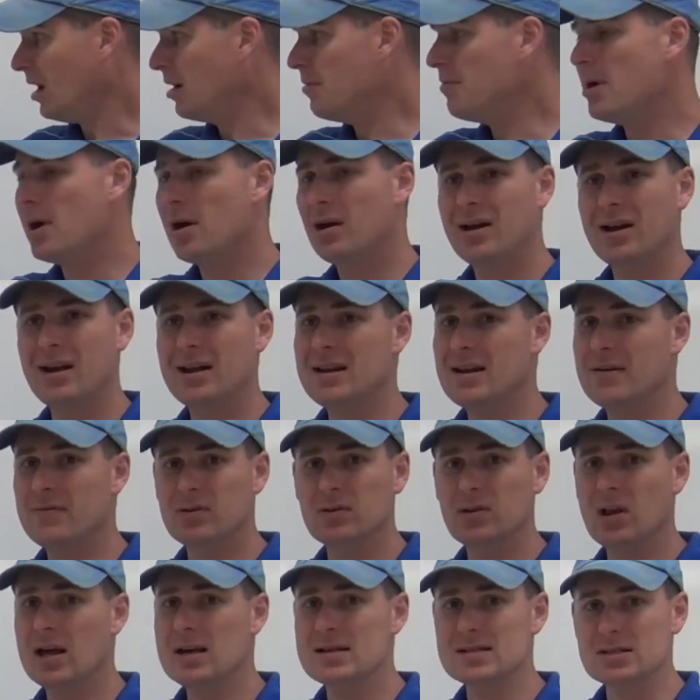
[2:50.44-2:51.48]
America had
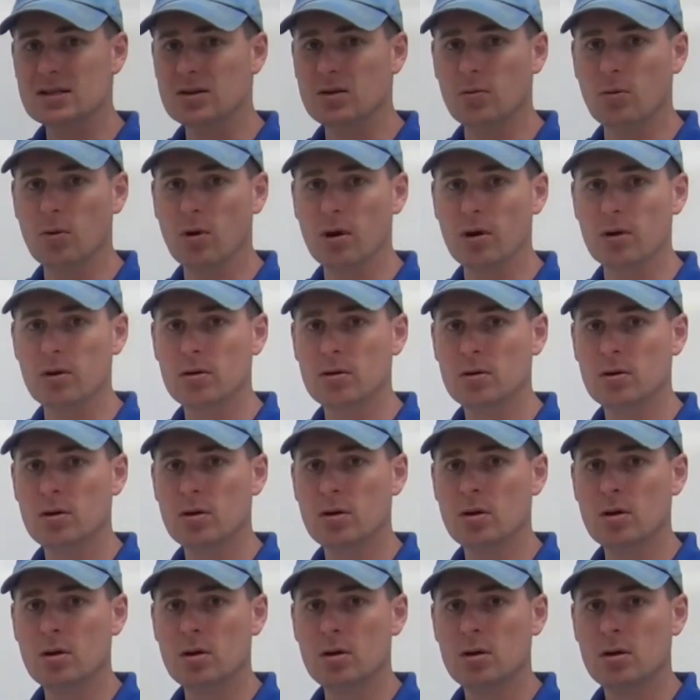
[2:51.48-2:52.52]
never lost in a war.
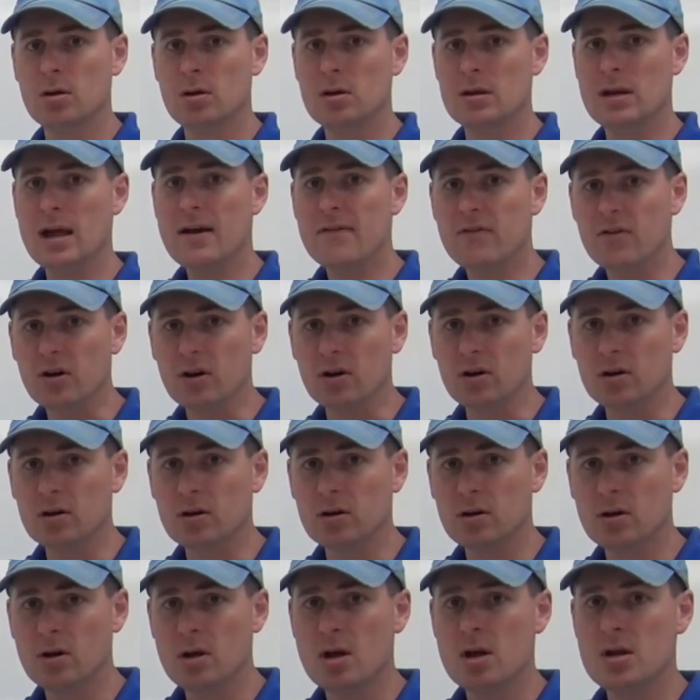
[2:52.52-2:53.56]
Never.
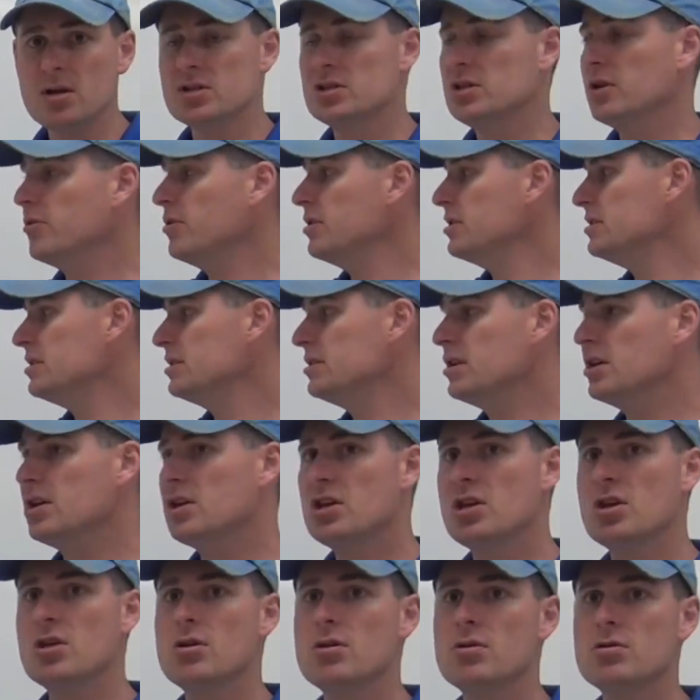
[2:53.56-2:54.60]
So this is a
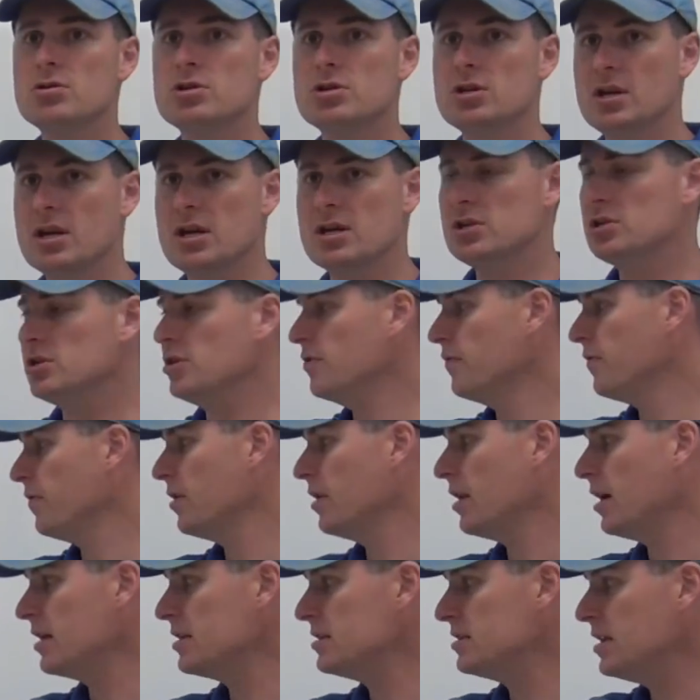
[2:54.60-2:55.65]
huge issue for
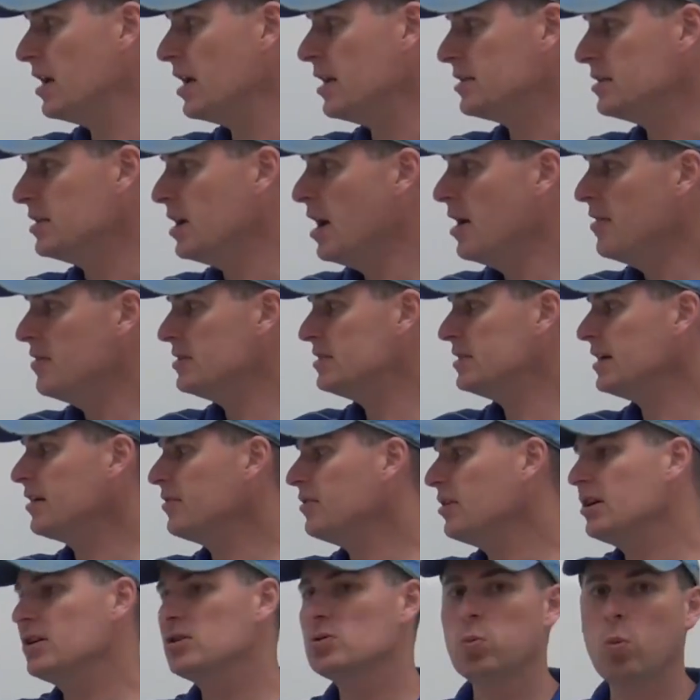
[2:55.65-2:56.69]
the United States. The
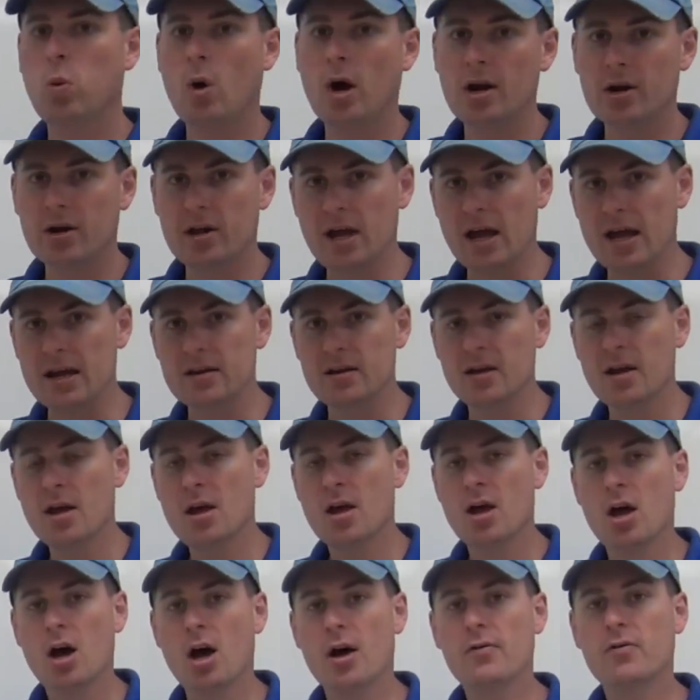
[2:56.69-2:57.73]
second thing is Watergate.
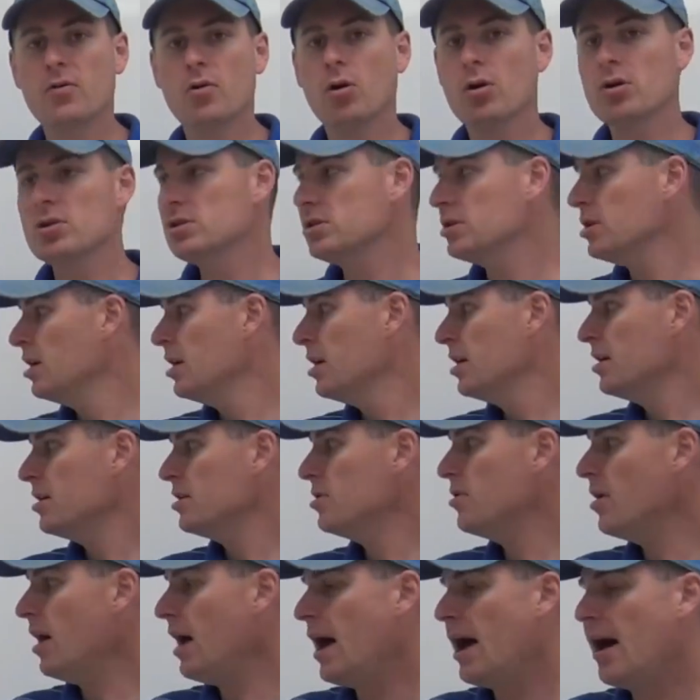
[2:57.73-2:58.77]
Of course,
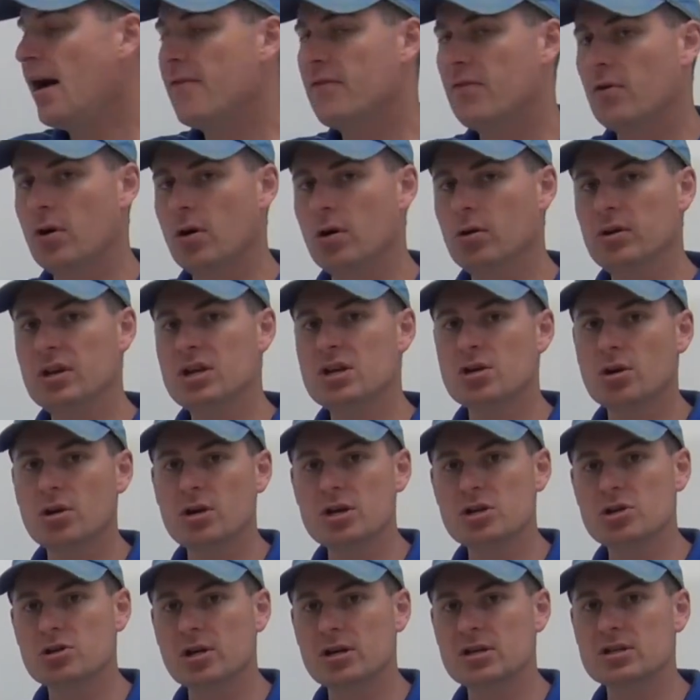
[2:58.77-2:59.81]
you have early
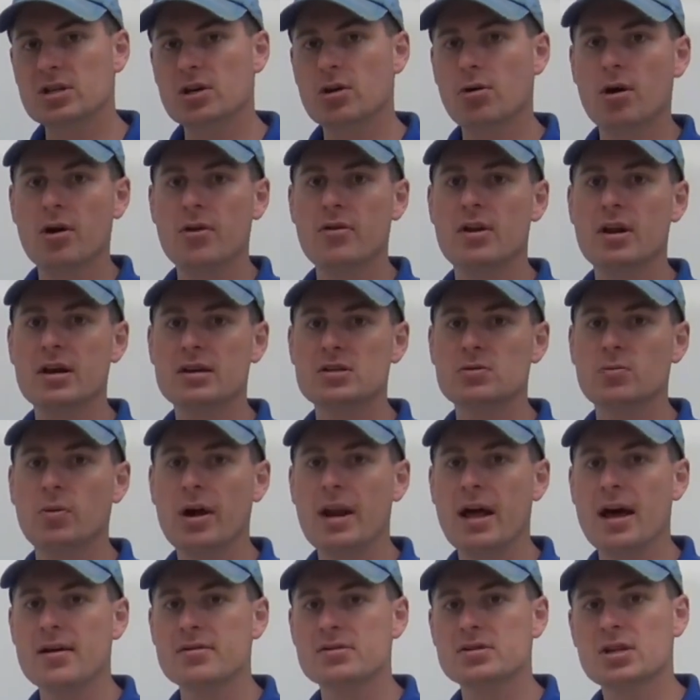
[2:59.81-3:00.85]
dirty tricks to go on in the Nixon
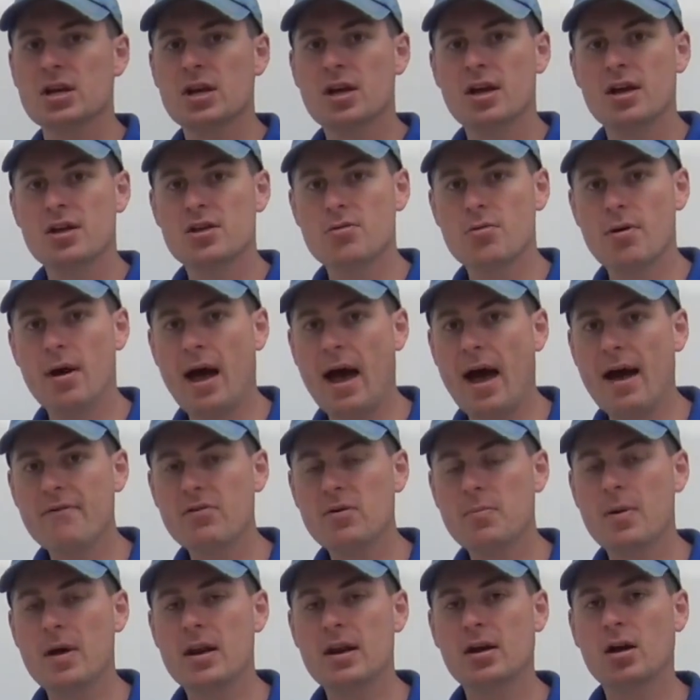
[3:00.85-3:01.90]
White House. You have
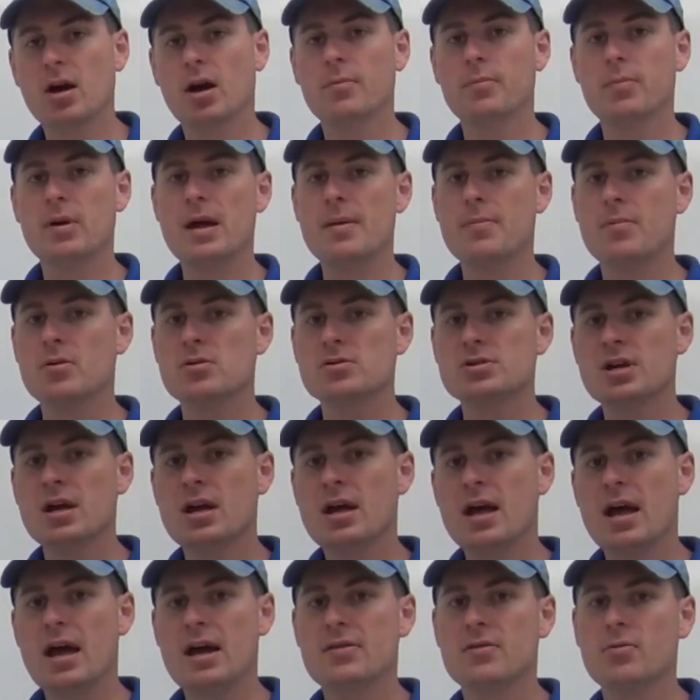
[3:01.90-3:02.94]
the Pentagon Papers,
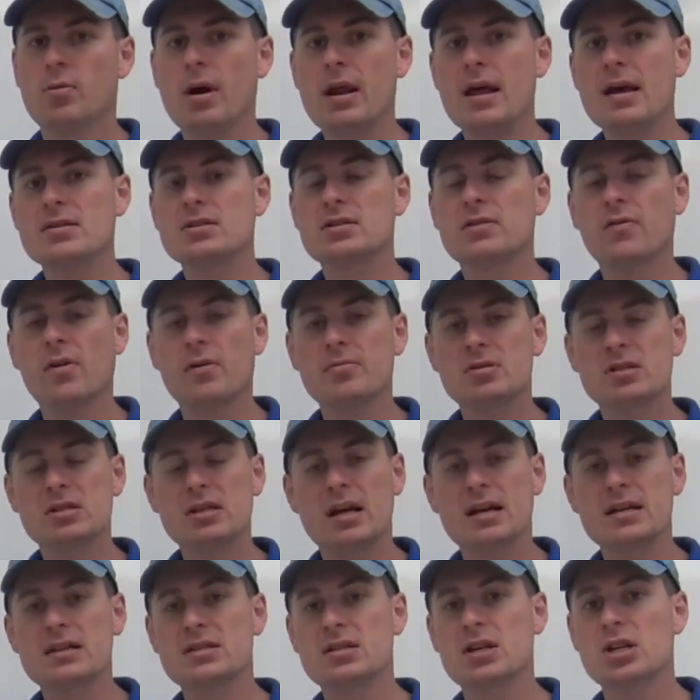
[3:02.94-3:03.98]
and the White House develops this
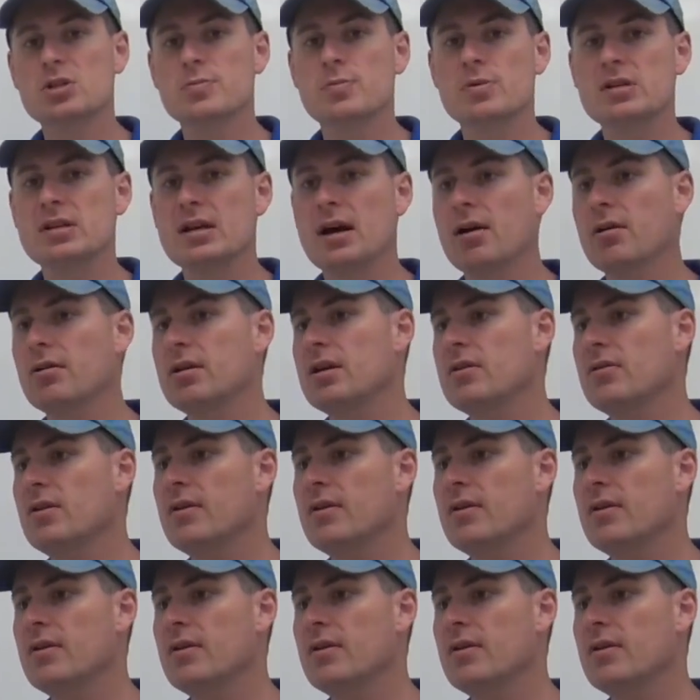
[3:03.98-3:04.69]
kind of siege mentality.